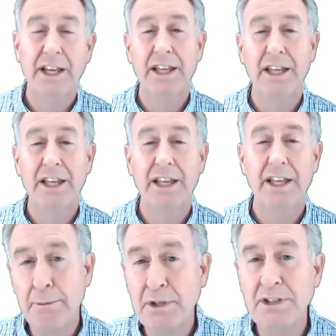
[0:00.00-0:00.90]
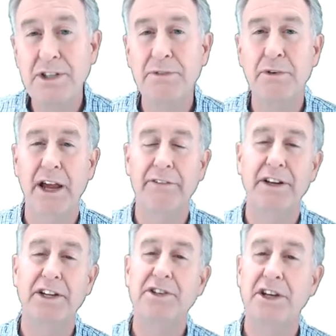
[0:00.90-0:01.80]
In the absence of
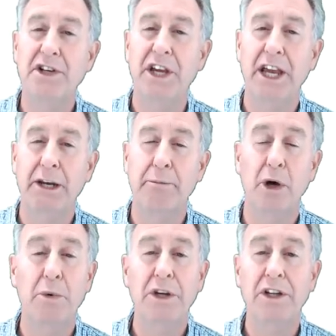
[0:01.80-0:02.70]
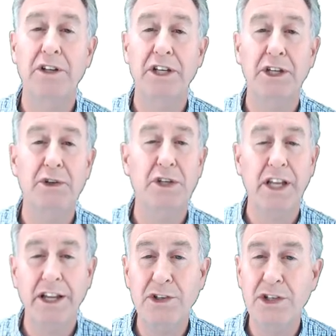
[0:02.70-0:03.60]
gravity, such a cannonball would continue
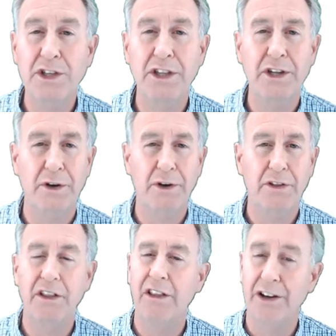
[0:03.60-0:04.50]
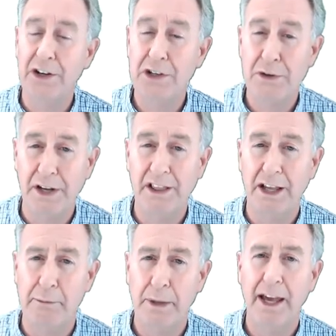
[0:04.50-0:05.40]
tangent to the Earth along a straight
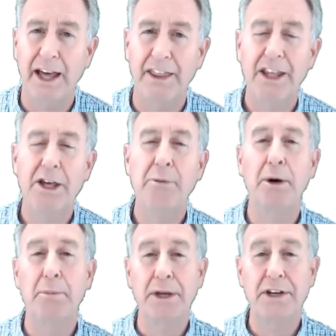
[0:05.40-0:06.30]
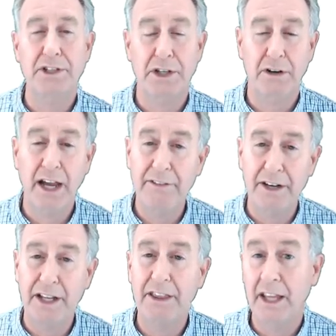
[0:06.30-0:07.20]
line path. But because of
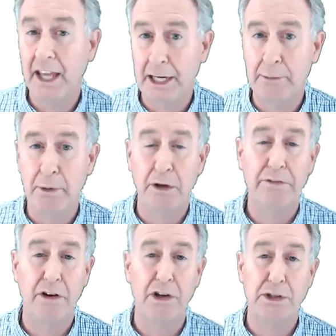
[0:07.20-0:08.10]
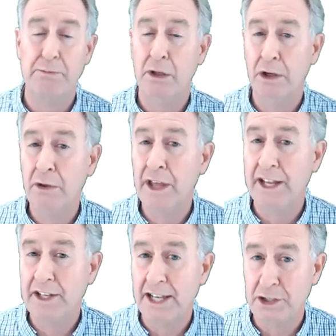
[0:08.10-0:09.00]
gravity, the cannonball falls below
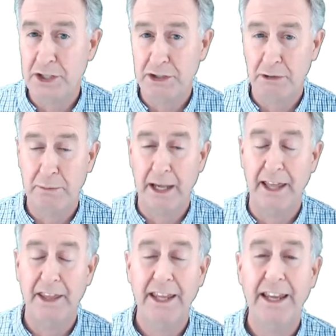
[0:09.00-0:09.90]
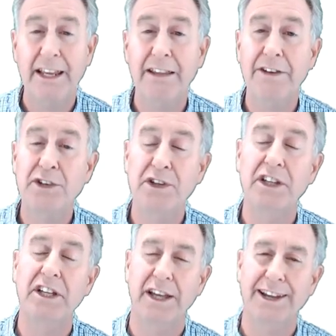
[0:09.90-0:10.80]
that tangential path and
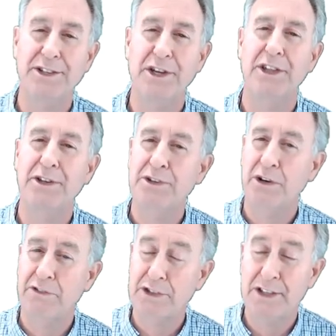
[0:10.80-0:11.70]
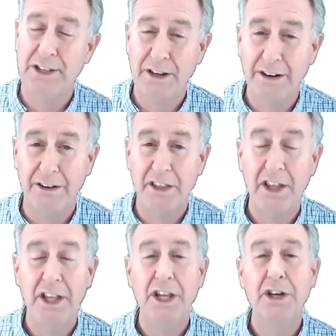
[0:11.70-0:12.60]
eventually lands on the surface of the Earth.
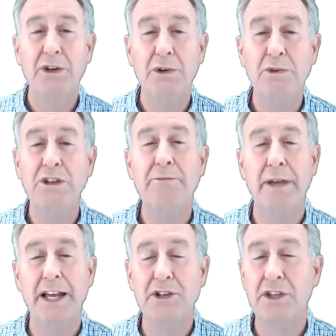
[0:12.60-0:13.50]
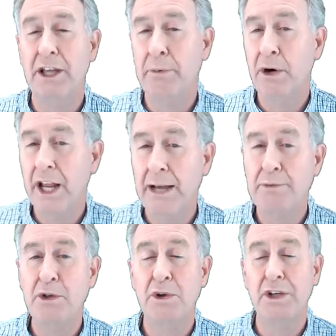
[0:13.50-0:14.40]
Newton imagined that
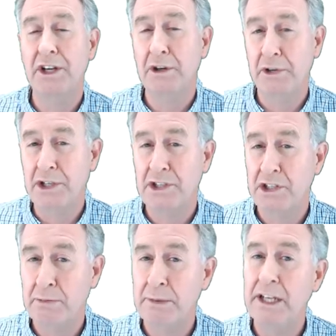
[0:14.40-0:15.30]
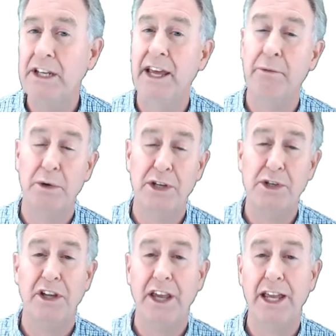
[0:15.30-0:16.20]
perhaps you could increase the speed at which
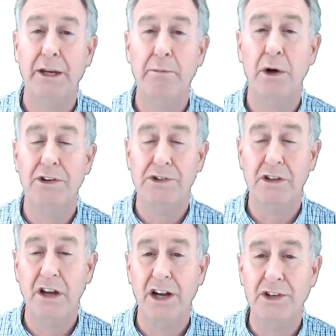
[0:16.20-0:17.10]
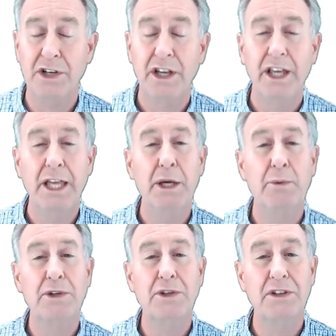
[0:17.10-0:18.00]
the cannonball is launched. It
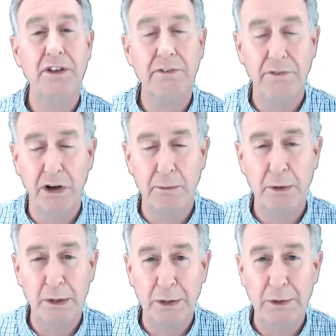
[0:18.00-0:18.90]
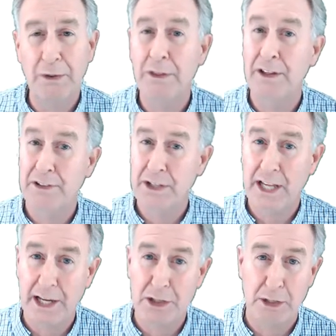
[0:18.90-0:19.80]
would still fall below its
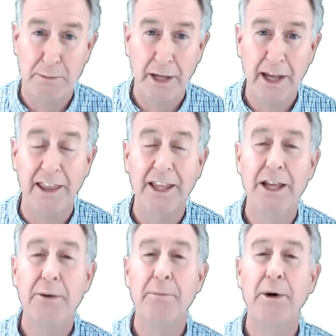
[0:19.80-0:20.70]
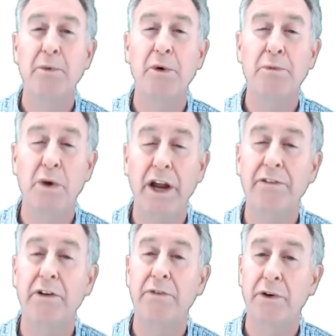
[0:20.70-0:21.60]
tangent path, but would
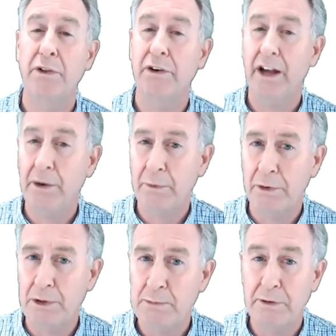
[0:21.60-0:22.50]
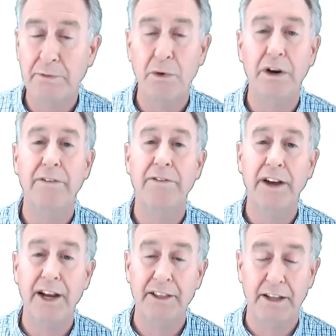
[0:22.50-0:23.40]
travel further outwards before it
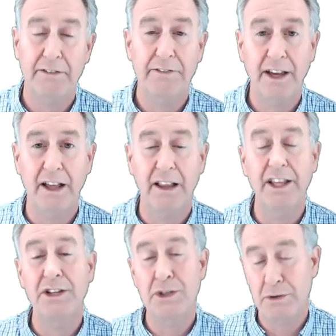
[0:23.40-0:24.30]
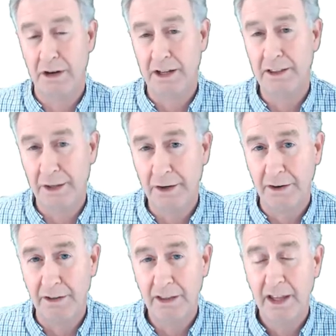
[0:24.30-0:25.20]
finally fell and struck the
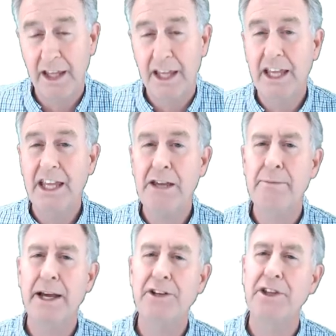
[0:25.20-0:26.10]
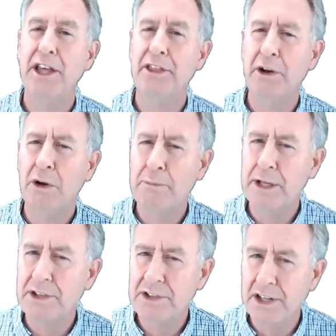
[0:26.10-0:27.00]
Earth. He imagined that there could
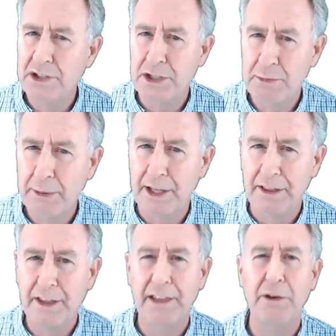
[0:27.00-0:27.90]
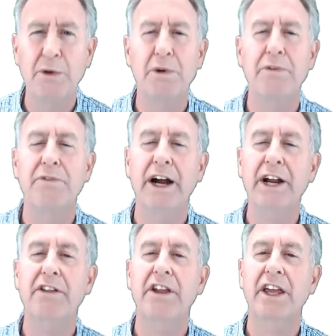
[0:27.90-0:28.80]
be such a speed that you could
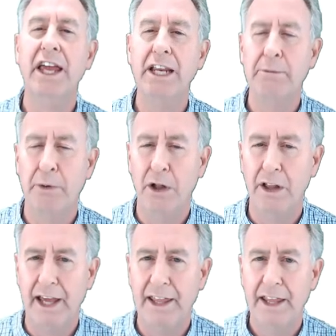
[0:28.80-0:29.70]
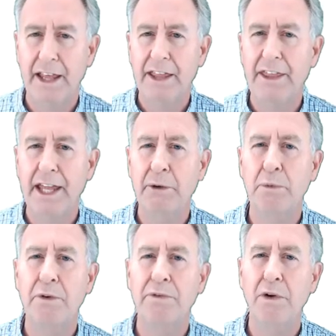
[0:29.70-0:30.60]
fire the cannonball at, that it
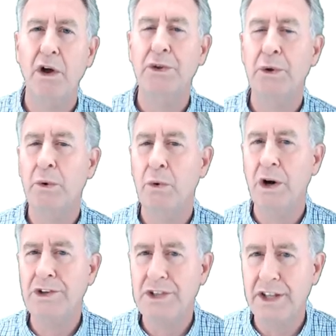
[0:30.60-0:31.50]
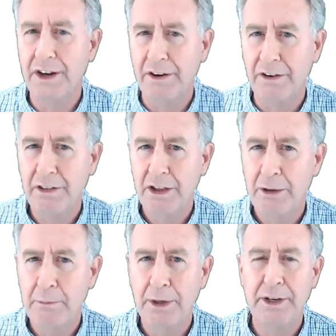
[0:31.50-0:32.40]
would fall towards the Earth,
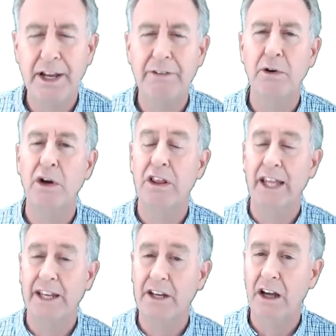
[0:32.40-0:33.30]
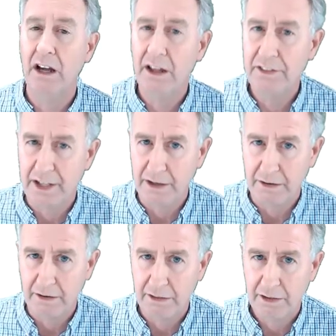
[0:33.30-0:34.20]
but never land on the
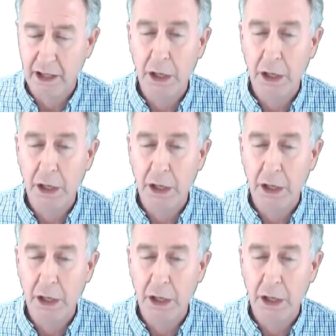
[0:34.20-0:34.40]
Earth.